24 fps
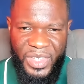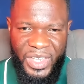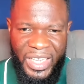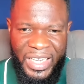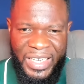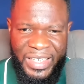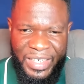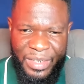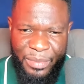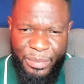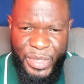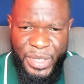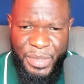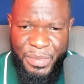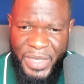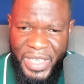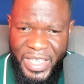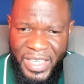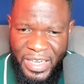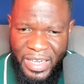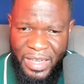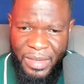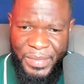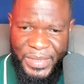the baby
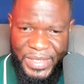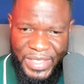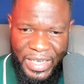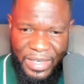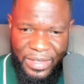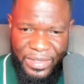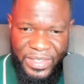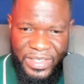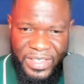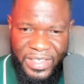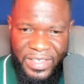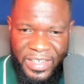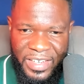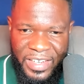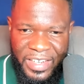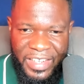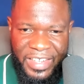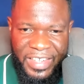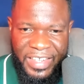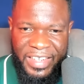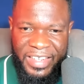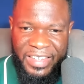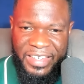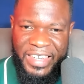comes out.
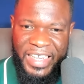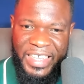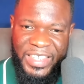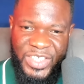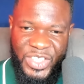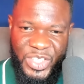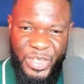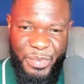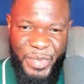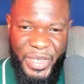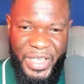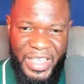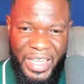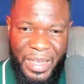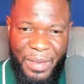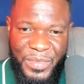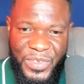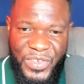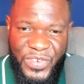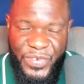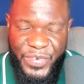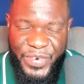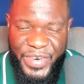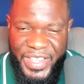Then she becomes
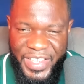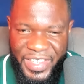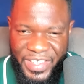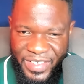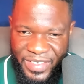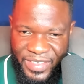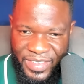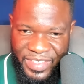free.